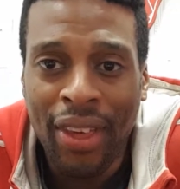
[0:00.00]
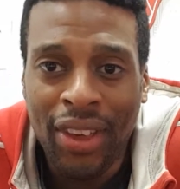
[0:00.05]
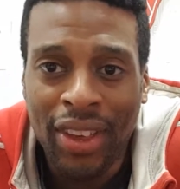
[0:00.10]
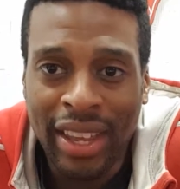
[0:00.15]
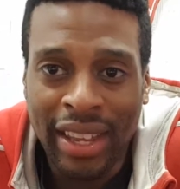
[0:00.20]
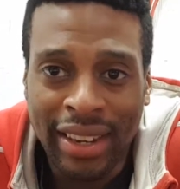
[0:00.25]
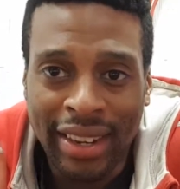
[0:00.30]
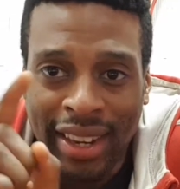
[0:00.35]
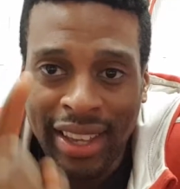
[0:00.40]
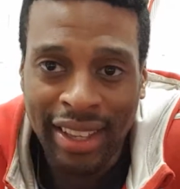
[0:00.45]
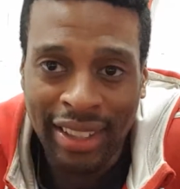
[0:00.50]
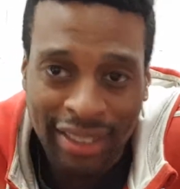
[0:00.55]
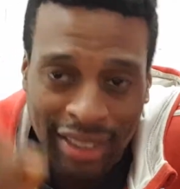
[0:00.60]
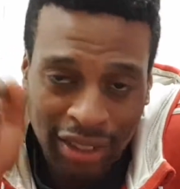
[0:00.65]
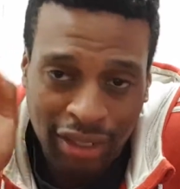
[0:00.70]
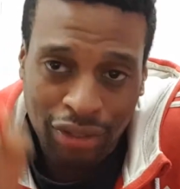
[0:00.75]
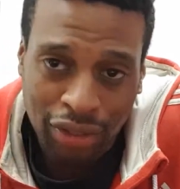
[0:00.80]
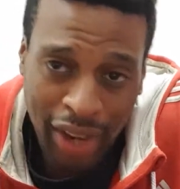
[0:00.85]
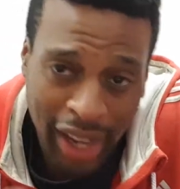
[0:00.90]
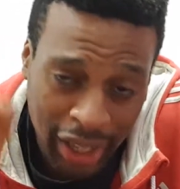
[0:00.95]
You need to
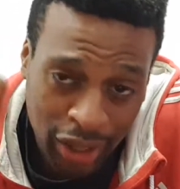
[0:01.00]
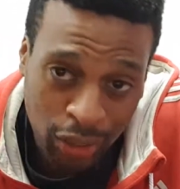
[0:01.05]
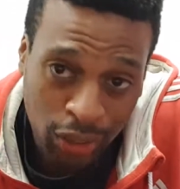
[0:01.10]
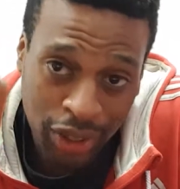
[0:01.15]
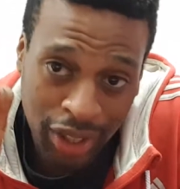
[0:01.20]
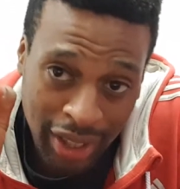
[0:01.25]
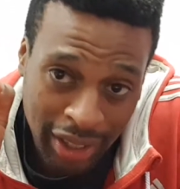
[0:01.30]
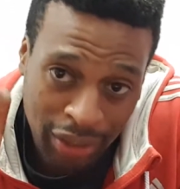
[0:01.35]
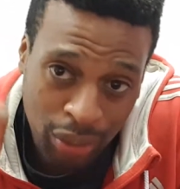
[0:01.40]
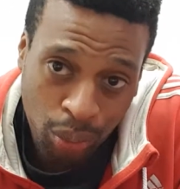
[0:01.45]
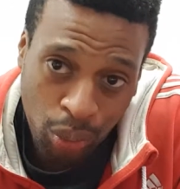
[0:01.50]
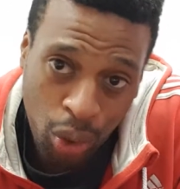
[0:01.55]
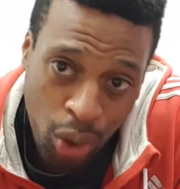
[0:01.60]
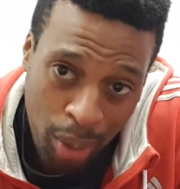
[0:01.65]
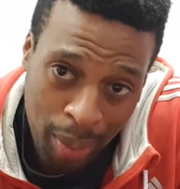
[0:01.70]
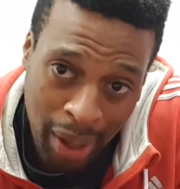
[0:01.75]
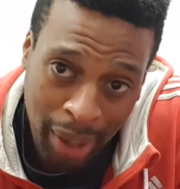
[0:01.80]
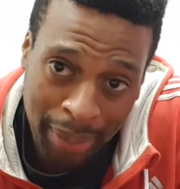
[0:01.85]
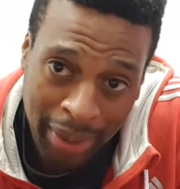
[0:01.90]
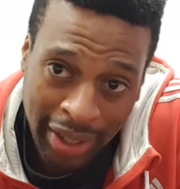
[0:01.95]
stretch, you need to
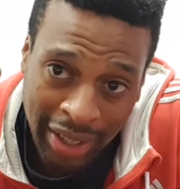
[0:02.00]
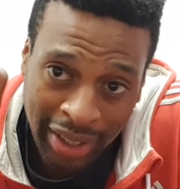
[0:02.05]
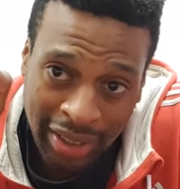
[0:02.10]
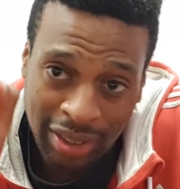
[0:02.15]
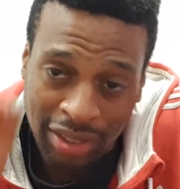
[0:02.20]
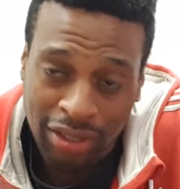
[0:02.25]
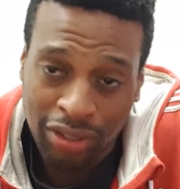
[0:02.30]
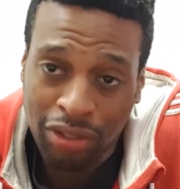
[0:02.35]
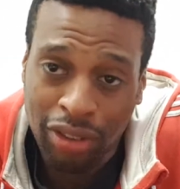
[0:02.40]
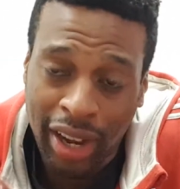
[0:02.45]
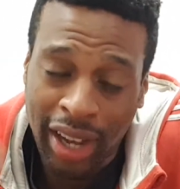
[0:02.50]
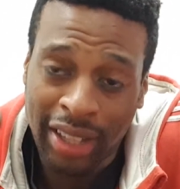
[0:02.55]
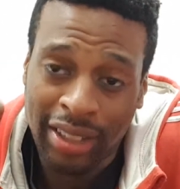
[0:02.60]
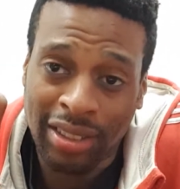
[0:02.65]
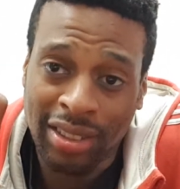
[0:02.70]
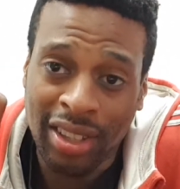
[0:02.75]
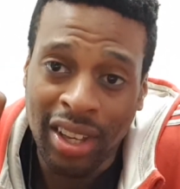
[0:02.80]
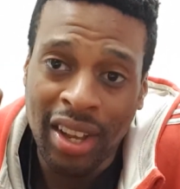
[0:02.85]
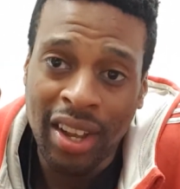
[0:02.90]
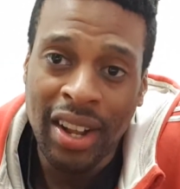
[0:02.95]
warm up, you need to
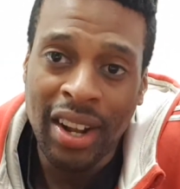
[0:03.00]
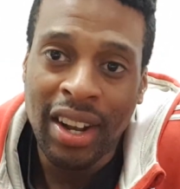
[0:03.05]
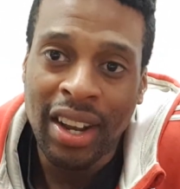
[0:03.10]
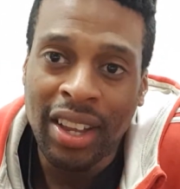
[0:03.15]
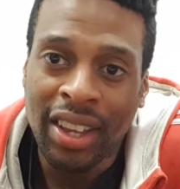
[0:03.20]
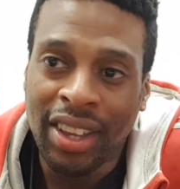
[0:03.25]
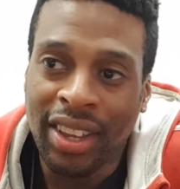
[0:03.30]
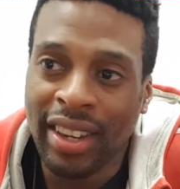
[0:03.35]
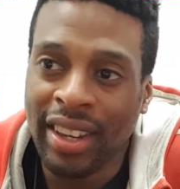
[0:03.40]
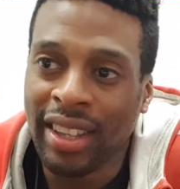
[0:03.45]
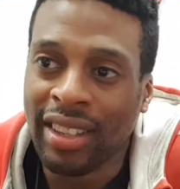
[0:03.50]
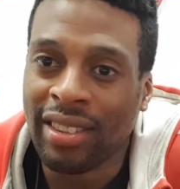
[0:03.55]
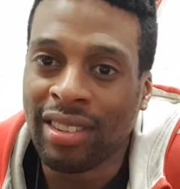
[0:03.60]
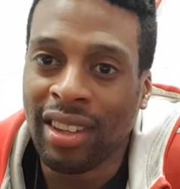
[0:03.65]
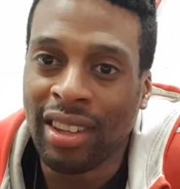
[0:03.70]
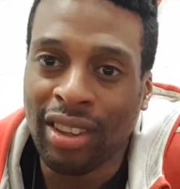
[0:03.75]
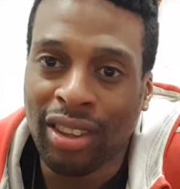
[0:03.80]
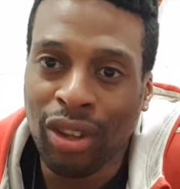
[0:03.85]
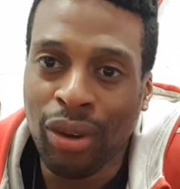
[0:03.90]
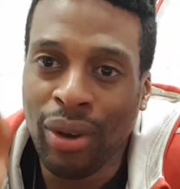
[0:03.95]
stretch, you need
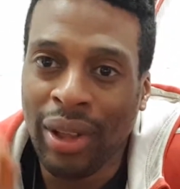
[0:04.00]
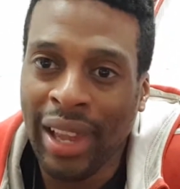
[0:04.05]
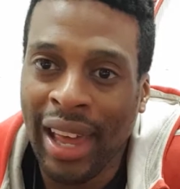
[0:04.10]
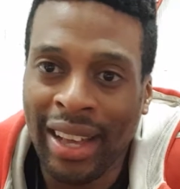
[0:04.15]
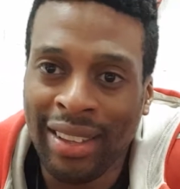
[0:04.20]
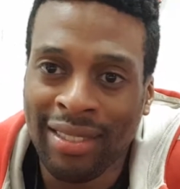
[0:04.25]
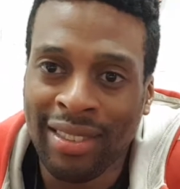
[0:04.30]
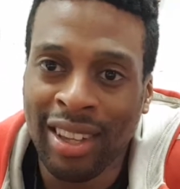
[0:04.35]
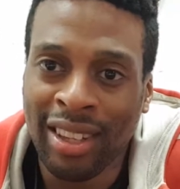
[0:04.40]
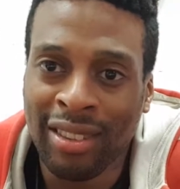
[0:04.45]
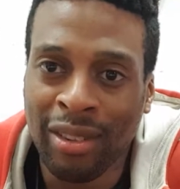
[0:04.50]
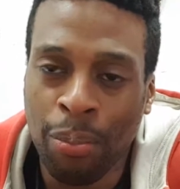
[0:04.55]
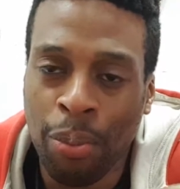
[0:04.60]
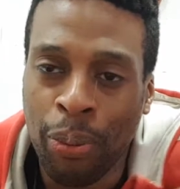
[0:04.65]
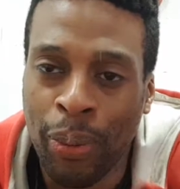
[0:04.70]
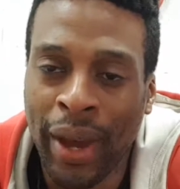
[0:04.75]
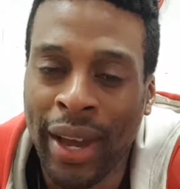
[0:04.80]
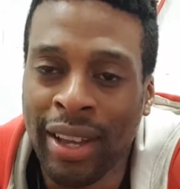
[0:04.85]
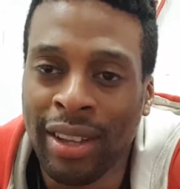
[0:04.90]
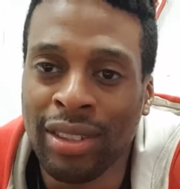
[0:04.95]
to do elastics and
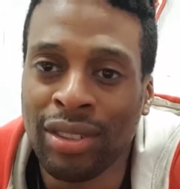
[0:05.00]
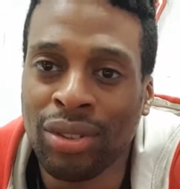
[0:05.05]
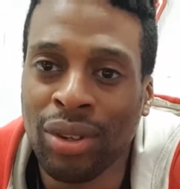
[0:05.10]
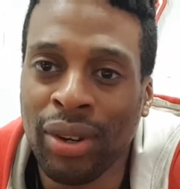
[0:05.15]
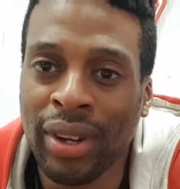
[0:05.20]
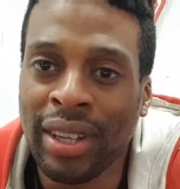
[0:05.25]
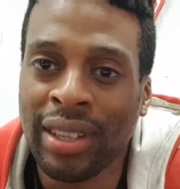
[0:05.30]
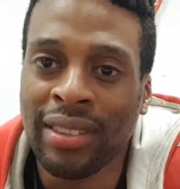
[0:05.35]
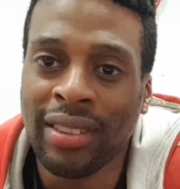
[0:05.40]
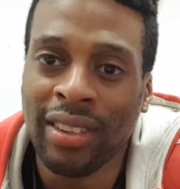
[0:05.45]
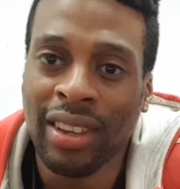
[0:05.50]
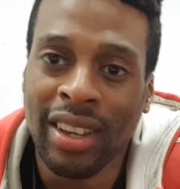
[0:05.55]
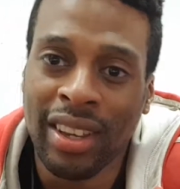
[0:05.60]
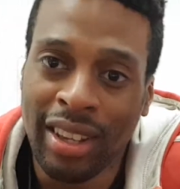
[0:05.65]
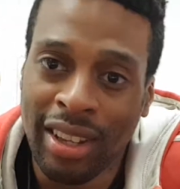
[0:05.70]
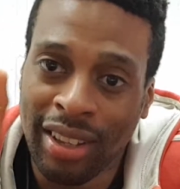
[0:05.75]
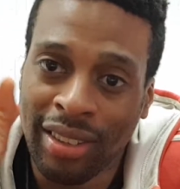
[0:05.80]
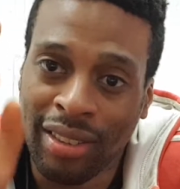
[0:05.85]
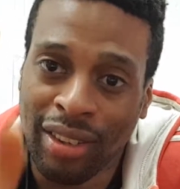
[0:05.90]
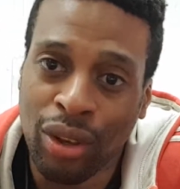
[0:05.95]
prepare your joints, you
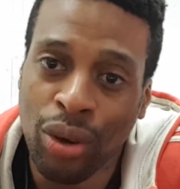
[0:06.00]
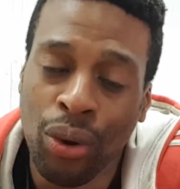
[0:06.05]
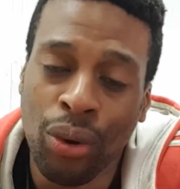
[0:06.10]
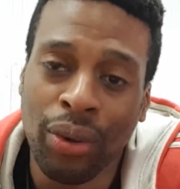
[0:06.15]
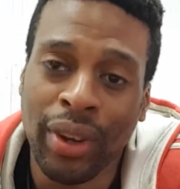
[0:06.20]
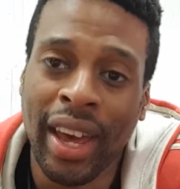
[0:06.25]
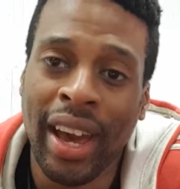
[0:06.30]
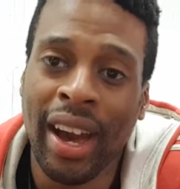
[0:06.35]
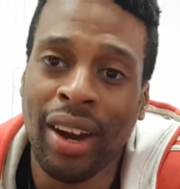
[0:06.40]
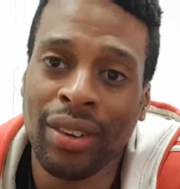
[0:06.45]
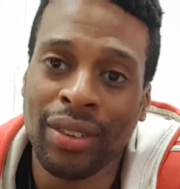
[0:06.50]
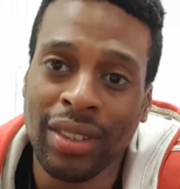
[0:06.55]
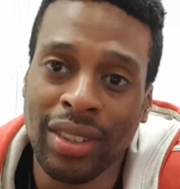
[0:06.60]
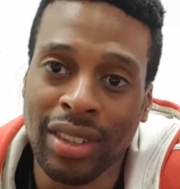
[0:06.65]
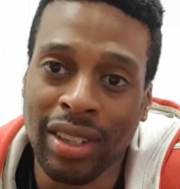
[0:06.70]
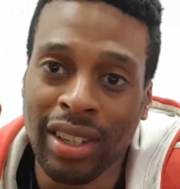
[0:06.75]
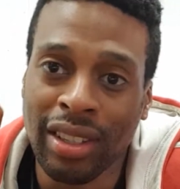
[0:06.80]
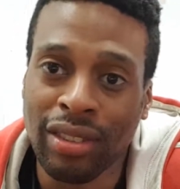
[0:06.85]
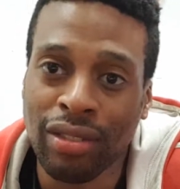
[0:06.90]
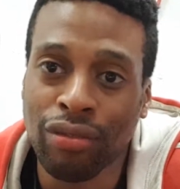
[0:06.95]
need to cool down, you
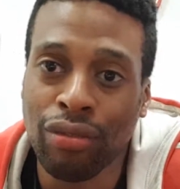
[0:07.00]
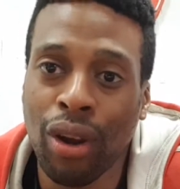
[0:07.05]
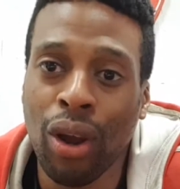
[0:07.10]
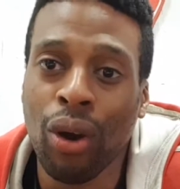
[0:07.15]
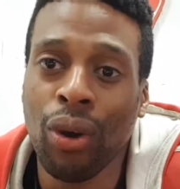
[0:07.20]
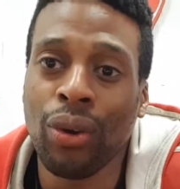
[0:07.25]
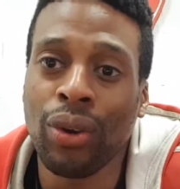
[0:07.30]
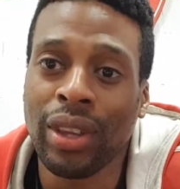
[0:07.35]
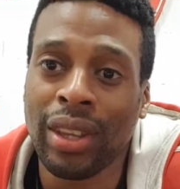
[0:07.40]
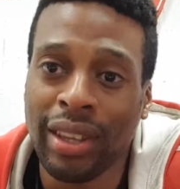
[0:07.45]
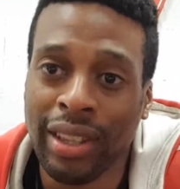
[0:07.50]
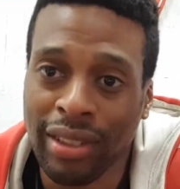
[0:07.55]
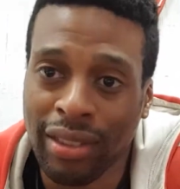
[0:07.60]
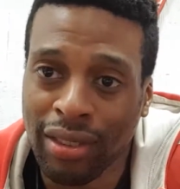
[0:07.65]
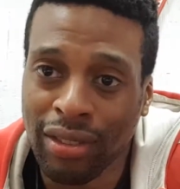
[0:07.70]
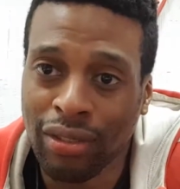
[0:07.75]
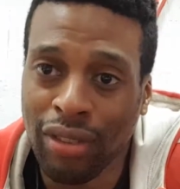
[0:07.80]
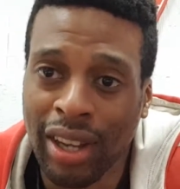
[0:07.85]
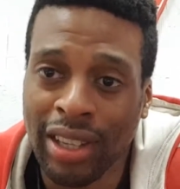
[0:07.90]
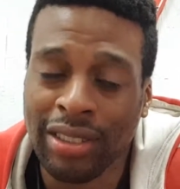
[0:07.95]
need to roll, you need to
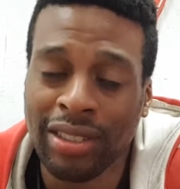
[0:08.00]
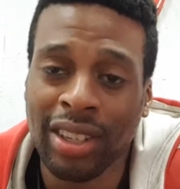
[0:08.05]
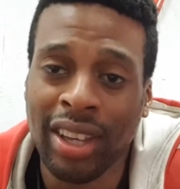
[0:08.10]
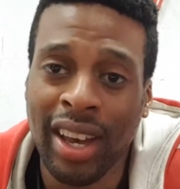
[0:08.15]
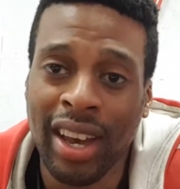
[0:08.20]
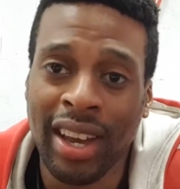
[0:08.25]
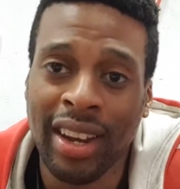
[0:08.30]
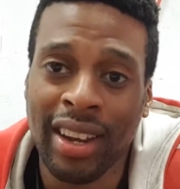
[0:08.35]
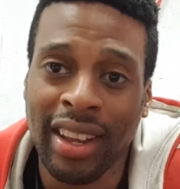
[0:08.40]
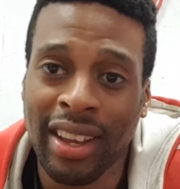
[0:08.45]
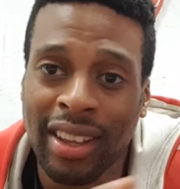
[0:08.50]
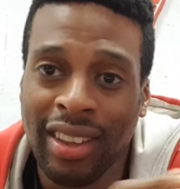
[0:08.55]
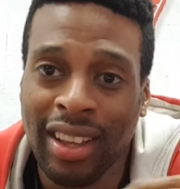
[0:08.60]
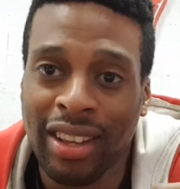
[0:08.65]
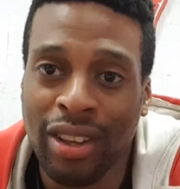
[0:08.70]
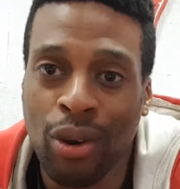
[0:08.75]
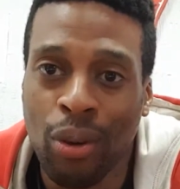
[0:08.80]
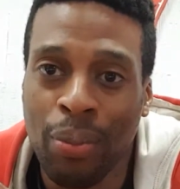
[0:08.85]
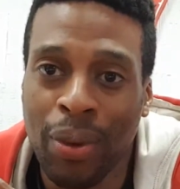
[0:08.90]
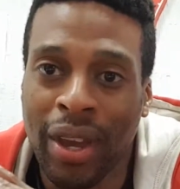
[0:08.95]
stretch again, and then
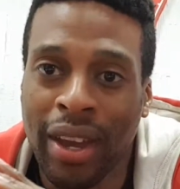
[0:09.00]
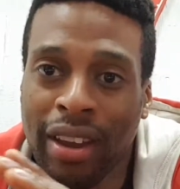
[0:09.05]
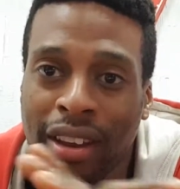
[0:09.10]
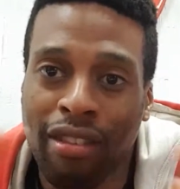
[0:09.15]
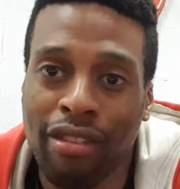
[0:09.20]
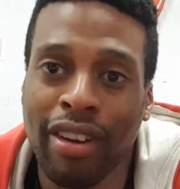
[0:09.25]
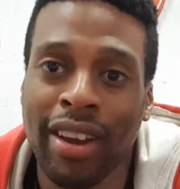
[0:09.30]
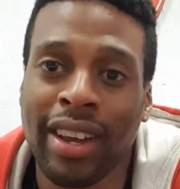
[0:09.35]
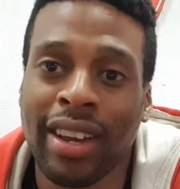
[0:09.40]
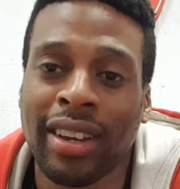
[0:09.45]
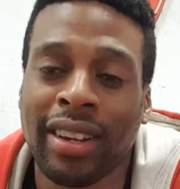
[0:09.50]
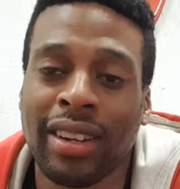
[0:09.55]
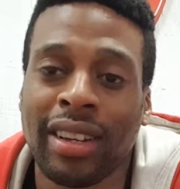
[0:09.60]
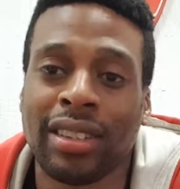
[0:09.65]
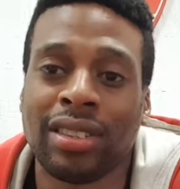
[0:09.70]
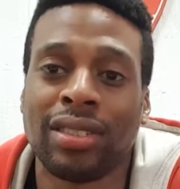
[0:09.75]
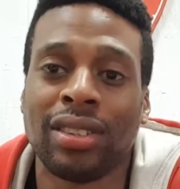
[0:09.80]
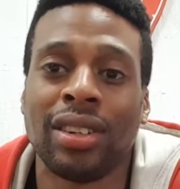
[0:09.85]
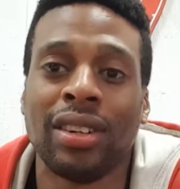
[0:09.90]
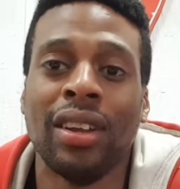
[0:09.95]
you'll be in great
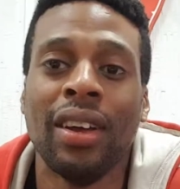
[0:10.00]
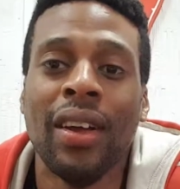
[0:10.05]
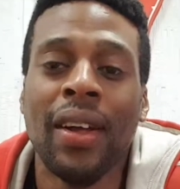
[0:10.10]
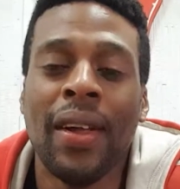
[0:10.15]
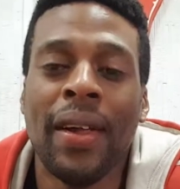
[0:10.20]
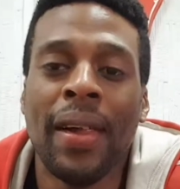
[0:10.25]
condition,